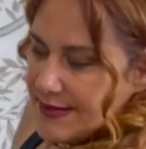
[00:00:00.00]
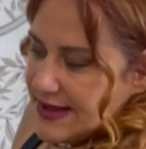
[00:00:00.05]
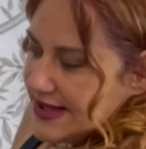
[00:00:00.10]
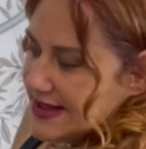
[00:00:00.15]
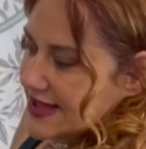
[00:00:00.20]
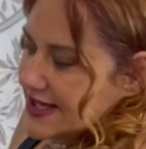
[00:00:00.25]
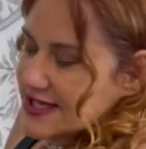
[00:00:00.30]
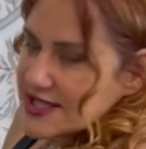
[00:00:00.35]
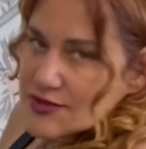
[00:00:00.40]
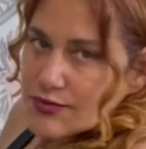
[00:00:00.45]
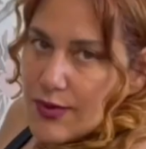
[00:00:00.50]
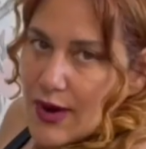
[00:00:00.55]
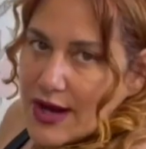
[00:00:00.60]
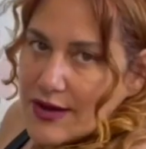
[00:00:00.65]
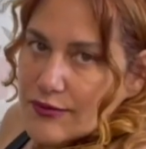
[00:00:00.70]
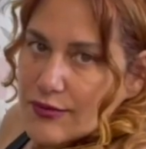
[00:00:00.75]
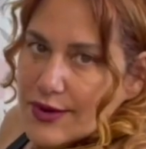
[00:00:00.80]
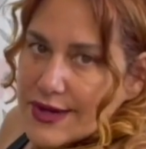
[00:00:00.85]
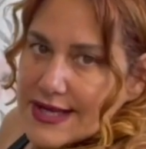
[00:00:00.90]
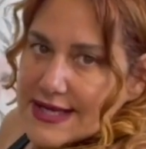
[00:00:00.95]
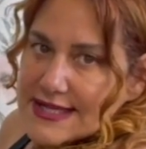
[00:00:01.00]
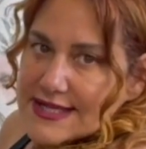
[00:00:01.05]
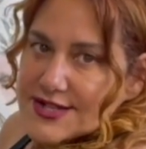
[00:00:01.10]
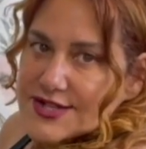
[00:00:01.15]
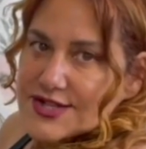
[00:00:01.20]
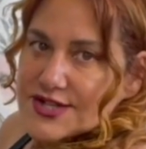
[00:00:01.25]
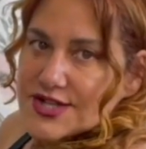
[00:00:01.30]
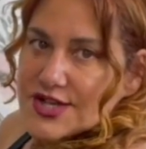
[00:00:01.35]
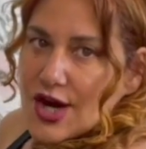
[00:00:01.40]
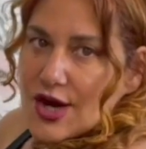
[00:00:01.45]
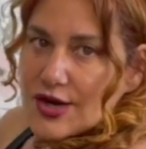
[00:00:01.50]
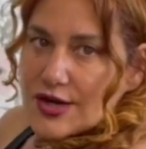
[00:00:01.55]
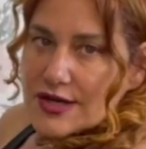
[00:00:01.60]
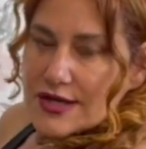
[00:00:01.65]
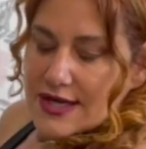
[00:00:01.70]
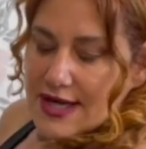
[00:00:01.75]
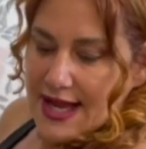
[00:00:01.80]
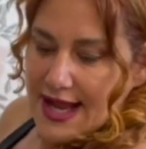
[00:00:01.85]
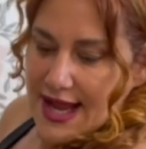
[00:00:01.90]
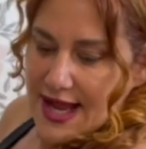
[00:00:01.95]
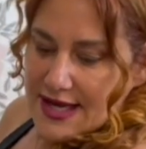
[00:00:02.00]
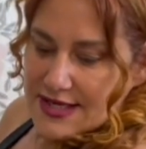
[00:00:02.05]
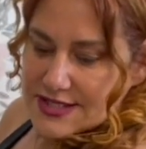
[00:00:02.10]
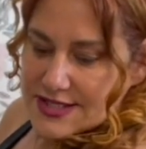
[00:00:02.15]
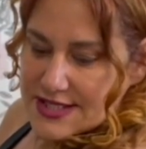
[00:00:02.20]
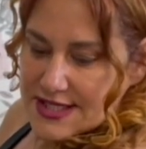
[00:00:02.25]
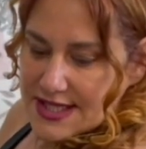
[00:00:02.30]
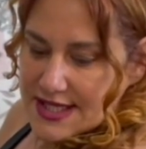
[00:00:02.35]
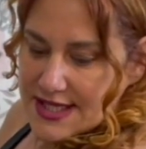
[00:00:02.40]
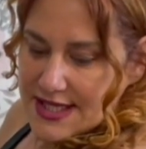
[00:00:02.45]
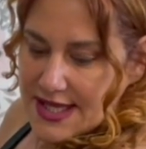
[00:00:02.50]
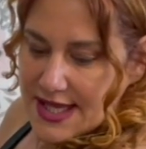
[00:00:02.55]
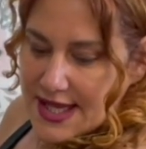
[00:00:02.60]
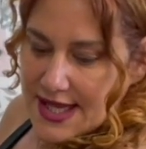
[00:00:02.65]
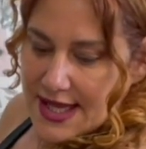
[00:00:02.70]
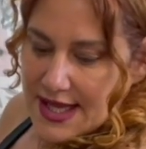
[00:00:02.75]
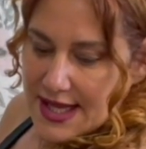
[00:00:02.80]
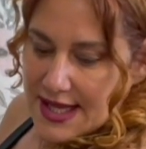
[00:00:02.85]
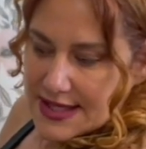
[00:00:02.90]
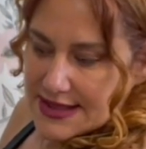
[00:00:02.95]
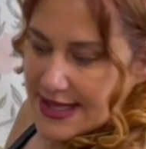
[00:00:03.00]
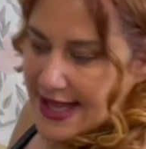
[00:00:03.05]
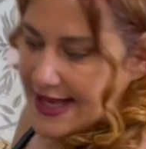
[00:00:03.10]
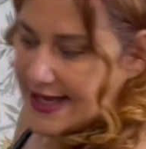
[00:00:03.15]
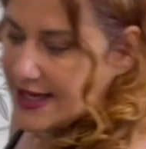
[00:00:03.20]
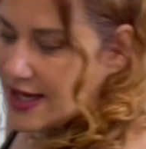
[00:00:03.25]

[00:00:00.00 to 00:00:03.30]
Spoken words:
This one, we're gonna start actually laying